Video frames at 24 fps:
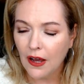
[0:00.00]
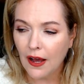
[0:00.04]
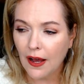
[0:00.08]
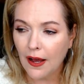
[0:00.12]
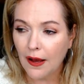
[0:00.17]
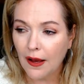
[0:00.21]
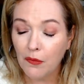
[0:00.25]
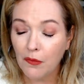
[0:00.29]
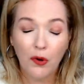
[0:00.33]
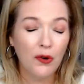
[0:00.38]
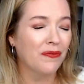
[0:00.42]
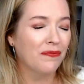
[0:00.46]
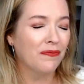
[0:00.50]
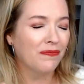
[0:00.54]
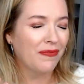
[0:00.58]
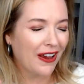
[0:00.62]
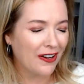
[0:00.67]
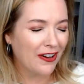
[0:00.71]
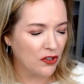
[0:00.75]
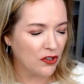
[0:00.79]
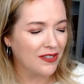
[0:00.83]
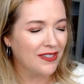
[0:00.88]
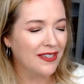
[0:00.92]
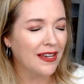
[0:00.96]
or
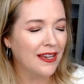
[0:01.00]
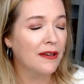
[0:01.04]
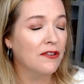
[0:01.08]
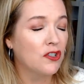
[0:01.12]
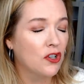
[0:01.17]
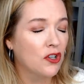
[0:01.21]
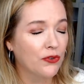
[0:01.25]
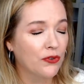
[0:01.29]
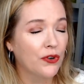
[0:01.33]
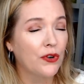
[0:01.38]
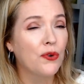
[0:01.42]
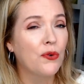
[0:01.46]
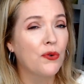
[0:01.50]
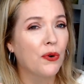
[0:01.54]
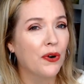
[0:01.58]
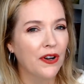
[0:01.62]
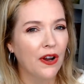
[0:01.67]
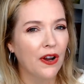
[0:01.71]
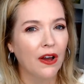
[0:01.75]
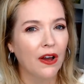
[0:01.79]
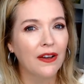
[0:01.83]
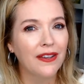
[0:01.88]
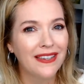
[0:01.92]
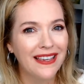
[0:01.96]
I should say children who are
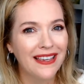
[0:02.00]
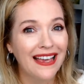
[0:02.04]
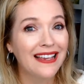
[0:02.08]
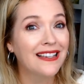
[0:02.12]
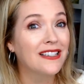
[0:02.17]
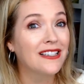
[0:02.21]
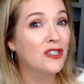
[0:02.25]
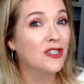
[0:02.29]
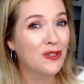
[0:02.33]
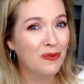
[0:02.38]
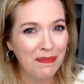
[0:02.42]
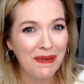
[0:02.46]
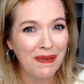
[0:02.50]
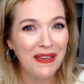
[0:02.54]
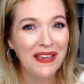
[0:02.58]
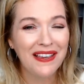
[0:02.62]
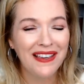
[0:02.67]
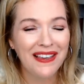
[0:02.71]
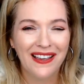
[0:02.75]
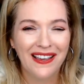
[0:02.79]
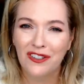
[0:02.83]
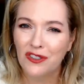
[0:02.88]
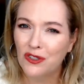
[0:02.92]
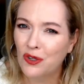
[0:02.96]
not yet
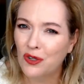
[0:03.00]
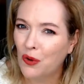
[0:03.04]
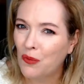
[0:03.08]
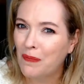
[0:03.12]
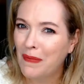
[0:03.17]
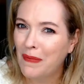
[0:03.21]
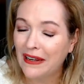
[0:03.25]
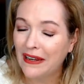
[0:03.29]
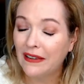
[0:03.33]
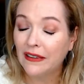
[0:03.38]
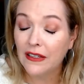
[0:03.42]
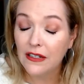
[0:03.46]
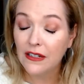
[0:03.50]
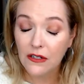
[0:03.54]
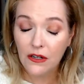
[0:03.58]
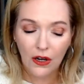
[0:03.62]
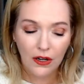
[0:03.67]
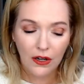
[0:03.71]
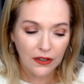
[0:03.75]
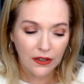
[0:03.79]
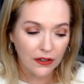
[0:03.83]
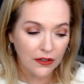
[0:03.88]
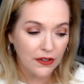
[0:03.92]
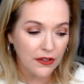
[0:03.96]
speaking, so mainly
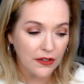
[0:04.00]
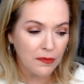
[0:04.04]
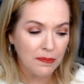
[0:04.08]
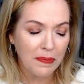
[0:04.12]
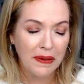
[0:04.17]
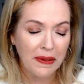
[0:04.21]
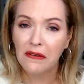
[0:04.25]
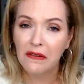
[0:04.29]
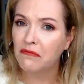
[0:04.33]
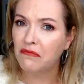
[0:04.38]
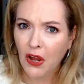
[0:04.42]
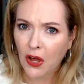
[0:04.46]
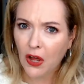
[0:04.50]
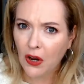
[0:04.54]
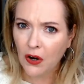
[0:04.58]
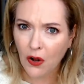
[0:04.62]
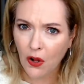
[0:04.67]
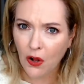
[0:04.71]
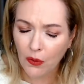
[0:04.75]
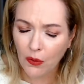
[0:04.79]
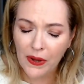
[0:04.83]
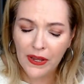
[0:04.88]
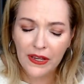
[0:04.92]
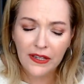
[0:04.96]
toddlers, but not
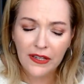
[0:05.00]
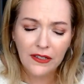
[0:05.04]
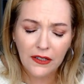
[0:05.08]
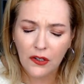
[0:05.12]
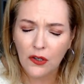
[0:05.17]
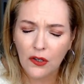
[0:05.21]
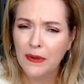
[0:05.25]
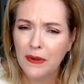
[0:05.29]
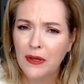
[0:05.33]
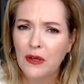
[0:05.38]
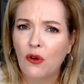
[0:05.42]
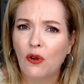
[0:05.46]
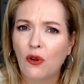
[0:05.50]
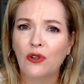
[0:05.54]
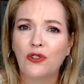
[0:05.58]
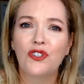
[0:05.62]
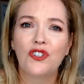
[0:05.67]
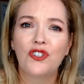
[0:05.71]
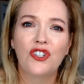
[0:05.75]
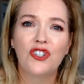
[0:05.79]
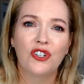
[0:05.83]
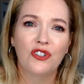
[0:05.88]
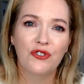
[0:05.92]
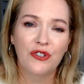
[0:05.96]
always, it could be
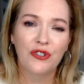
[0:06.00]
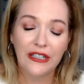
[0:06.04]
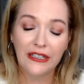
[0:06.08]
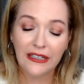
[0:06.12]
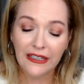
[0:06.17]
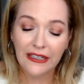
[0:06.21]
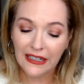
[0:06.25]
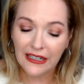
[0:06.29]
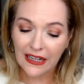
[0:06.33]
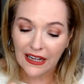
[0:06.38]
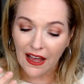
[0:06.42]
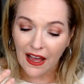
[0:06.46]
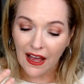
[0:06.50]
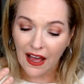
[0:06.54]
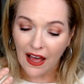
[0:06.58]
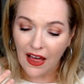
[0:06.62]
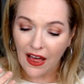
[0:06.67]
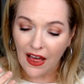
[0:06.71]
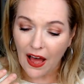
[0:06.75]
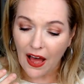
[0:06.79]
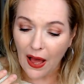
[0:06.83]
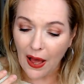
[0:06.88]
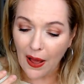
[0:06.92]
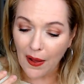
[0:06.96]
older children.
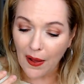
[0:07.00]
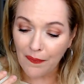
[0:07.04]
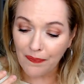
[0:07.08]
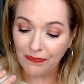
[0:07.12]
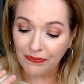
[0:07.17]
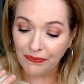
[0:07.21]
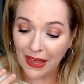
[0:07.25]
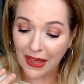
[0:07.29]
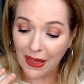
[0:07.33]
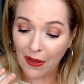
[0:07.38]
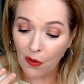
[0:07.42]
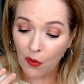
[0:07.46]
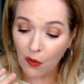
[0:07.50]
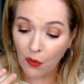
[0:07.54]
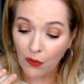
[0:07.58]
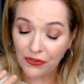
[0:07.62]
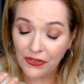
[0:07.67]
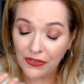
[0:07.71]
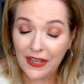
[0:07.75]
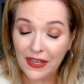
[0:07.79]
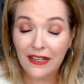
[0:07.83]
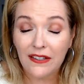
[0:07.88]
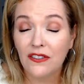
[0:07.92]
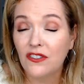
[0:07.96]

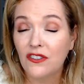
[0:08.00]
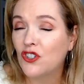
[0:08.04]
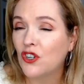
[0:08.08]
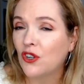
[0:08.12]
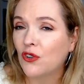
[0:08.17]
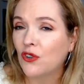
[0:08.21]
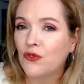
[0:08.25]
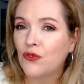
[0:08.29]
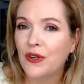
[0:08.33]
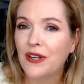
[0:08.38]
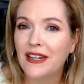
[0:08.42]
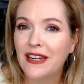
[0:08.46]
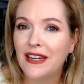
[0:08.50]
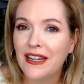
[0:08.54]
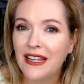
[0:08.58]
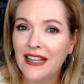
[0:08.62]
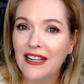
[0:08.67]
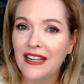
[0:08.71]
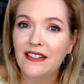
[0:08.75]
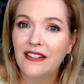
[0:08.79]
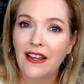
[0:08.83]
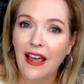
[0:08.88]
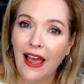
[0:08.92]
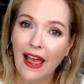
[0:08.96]
These children
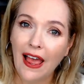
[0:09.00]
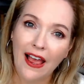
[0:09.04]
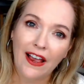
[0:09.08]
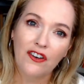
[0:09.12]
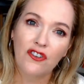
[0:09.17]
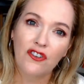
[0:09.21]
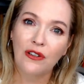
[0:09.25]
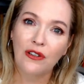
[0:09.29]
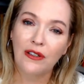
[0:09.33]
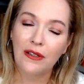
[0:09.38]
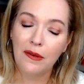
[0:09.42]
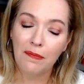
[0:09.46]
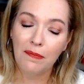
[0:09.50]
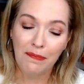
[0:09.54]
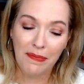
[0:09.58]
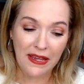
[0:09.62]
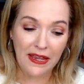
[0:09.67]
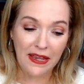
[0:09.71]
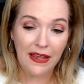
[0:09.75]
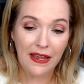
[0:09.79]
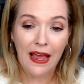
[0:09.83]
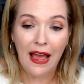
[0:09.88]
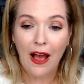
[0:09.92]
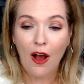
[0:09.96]
need to actually
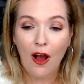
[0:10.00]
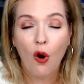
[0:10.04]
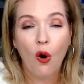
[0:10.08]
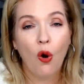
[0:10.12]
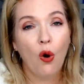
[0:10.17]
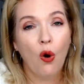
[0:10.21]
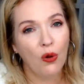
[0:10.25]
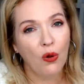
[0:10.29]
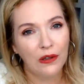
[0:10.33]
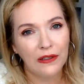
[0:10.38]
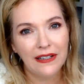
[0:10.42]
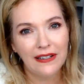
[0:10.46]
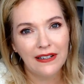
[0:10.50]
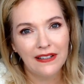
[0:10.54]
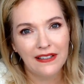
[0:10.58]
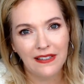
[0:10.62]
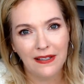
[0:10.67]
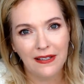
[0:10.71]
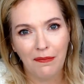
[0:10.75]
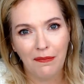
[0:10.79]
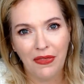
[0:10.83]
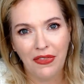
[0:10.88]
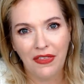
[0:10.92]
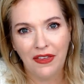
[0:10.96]
be holding
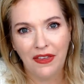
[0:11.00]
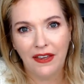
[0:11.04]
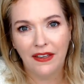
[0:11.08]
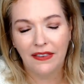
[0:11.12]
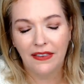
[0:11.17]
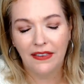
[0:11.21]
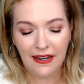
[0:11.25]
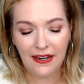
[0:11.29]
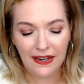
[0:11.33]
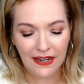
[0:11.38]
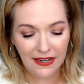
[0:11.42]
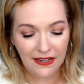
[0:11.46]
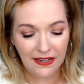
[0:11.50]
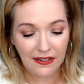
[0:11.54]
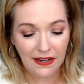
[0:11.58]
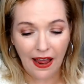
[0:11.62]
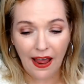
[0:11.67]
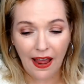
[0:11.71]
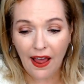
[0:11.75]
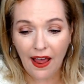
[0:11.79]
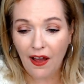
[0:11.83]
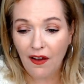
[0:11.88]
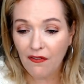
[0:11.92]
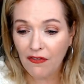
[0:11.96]
something. They need to
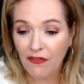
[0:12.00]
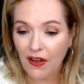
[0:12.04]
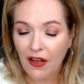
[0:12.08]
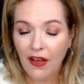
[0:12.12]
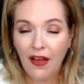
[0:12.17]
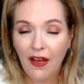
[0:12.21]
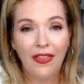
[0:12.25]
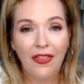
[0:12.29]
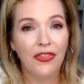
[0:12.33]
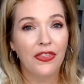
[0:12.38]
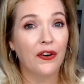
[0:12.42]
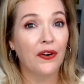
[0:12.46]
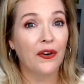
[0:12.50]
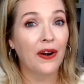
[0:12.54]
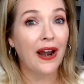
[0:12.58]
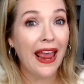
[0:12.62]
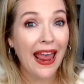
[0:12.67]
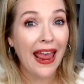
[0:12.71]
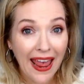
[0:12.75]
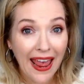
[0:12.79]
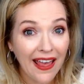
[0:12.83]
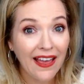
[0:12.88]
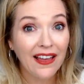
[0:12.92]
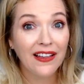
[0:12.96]
have their
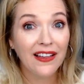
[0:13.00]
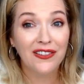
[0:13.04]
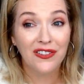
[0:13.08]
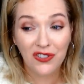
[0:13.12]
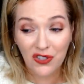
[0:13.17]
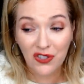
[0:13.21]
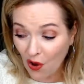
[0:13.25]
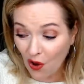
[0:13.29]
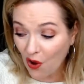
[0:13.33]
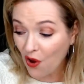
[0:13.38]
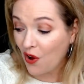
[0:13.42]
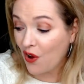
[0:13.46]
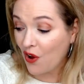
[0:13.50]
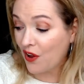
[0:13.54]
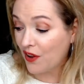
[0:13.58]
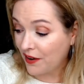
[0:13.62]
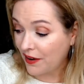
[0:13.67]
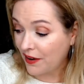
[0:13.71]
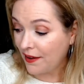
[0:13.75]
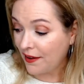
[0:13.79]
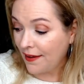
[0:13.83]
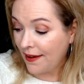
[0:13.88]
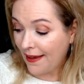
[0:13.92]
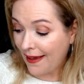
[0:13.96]
hands
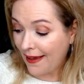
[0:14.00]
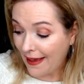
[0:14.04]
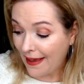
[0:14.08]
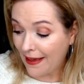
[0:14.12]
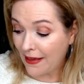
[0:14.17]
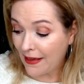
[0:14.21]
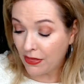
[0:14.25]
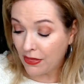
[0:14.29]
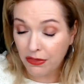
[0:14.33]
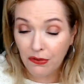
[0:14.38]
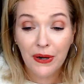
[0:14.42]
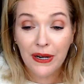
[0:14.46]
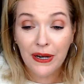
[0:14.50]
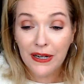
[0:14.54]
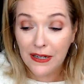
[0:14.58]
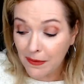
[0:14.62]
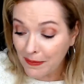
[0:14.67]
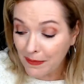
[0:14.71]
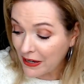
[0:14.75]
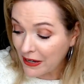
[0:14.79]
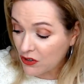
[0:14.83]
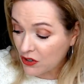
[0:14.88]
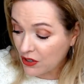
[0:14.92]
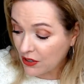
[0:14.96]
on a
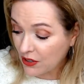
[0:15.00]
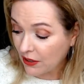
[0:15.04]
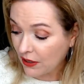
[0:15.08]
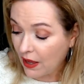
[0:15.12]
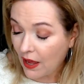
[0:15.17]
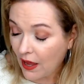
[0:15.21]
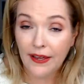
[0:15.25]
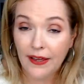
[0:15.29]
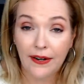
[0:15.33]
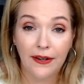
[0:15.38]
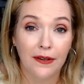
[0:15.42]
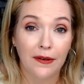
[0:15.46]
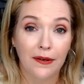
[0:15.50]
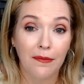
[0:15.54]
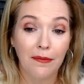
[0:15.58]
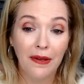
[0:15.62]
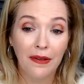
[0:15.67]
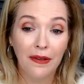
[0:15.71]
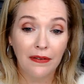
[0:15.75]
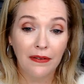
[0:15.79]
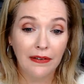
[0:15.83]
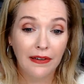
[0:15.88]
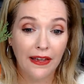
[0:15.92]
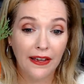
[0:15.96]
three-dimensional item,
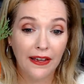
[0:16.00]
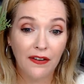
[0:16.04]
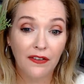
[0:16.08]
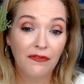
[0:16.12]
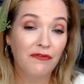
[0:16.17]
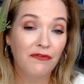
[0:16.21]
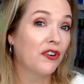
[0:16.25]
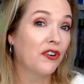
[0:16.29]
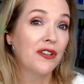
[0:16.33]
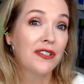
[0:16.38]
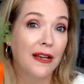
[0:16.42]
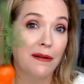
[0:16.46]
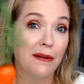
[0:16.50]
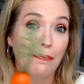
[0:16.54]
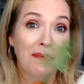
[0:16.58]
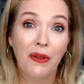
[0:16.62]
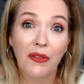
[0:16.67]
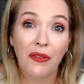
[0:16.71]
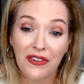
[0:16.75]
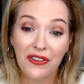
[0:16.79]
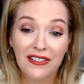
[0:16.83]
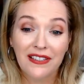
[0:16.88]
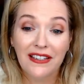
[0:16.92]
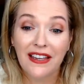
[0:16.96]
like for
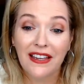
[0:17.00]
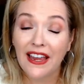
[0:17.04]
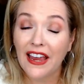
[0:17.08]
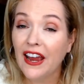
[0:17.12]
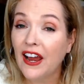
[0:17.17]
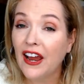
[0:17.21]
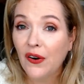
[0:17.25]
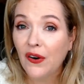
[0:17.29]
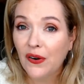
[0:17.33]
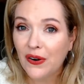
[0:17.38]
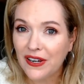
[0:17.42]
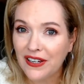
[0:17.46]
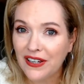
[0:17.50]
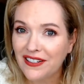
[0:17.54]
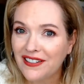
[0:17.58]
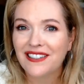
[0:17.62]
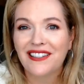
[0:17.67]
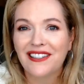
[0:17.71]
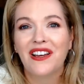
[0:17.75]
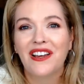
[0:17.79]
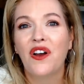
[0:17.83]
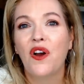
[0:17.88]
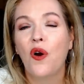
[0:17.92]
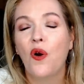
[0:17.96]
example this
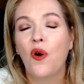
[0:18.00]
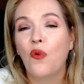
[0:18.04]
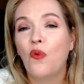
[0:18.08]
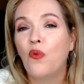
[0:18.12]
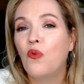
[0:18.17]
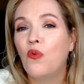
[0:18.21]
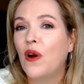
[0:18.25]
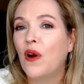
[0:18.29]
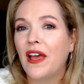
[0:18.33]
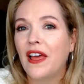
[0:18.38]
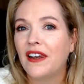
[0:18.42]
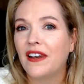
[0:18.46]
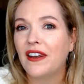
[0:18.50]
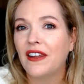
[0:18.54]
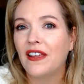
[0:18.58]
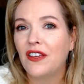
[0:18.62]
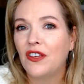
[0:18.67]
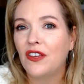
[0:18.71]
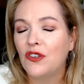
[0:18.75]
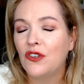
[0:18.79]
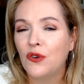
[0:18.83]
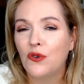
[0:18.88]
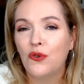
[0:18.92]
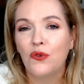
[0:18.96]
carrot.
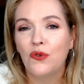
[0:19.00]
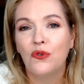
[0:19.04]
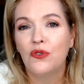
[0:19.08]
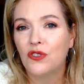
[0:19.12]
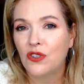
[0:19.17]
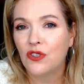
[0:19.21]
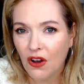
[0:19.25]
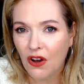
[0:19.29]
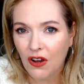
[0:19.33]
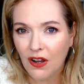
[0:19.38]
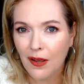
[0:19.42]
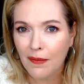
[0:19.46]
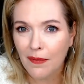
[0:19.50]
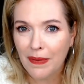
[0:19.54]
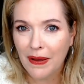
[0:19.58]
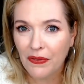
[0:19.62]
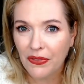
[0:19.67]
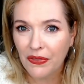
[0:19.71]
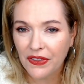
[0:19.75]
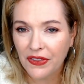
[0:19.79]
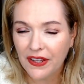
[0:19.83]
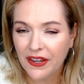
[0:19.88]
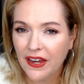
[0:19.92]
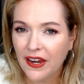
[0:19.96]
When you talk
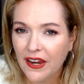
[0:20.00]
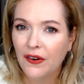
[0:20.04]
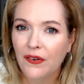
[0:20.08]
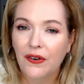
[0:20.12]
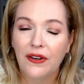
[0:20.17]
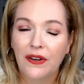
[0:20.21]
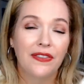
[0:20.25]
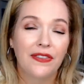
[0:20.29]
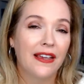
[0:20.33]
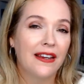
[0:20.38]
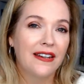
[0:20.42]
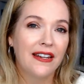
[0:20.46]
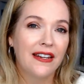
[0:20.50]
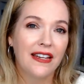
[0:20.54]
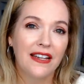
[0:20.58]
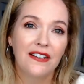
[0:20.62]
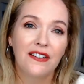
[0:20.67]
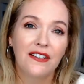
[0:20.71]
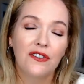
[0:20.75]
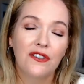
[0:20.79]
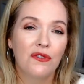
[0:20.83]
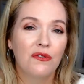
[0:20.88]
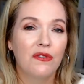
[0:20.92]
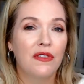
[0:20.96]
about the carrot, they
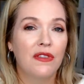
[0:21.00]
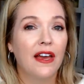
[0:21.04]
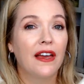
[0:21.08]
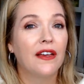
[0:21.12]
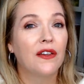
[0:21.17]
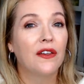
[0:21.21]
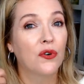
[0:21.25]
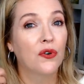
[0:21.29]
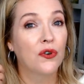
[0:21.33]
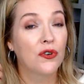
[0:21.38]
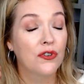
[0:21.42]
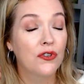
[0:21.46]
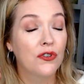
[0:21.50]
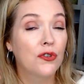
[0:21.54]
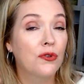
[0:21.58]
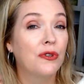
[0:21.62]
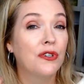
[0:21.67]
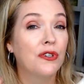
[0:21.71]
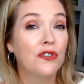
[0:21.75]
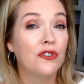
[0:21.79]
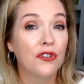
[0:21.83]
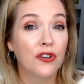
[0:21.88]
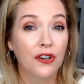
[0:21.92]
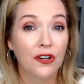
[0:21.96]
need to do that in order to
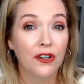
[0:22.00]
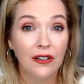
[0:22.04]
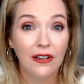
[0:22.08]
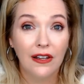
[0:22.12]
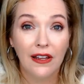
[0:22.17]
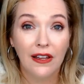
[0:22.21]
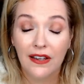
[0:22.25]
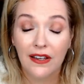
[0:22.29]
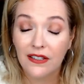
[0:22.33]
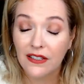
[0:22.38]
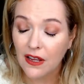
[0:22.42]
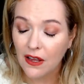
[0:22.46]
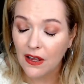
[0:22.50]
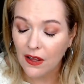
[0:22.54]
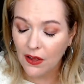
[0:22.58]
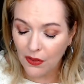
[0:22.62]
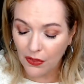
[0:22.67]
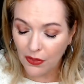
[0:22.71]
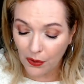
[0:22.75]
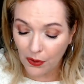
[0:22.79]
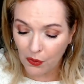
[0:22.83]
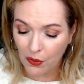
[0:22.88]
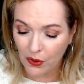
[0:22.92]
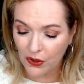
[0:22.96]
internalize
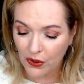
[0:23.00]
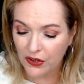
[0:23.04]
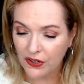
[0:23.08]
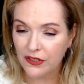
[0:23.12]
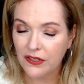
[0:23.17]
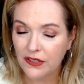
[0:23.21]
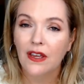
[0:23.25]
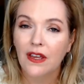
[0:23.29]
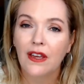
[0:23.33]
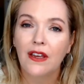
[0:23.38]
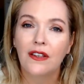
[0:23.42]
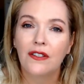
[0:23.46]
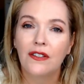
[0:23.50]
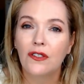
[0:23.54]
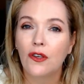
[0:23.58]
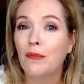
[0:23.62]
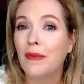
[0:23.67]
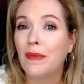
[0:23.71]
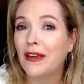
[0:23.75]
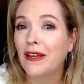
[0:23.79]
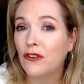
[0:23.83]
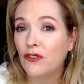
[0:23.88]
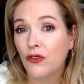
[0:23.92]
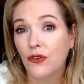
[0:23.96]
the words. So
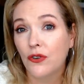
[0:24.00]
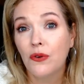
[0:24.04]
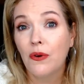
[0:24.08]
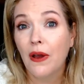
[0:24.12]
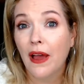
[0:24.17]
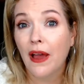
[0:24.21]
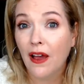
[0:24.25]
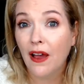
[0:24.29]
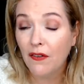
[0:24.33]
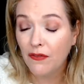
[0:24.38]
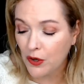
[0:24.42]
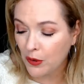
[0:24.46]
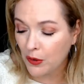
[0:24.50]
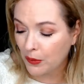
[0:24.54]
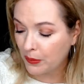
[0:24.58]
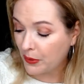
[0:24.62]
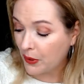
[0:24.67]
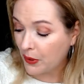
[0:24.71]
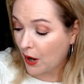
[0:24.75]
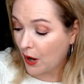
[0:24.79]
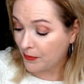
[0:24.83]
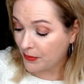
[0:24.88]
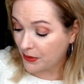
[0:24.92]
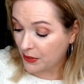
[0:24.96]
make sure you have your
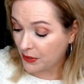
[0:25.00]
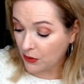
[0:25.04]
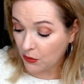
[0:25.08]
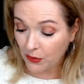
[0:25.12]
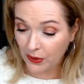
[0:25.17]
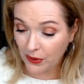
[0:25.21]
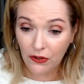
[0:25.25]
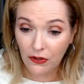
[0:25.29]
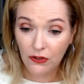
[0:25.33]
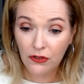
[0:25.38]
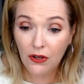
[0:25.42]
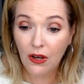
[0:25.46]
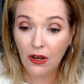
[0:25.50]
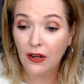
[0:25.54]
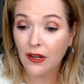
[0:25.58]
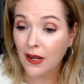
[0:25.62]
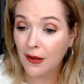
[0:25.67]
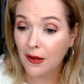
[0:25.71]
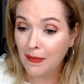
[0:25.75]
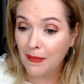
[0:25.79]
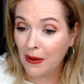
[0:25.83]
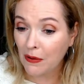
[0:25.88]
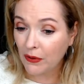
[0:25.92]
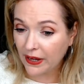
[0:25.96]
props. So when you're
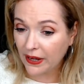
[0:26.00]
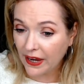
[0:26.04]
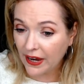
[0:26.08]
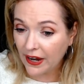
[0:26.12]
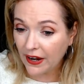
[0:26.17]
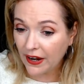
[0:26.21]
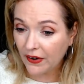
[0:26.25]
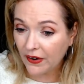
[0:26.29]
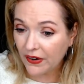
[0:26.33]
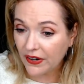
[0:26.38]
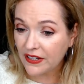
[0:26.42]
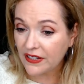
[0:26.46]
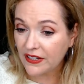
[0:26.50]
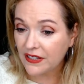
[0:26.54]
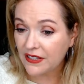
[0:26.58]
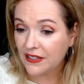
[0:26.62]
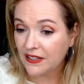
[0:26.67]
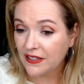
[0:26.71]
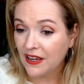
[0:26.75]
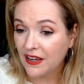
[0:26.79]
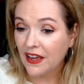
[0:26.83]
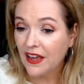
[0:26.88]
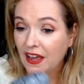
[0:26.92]
talking about carrots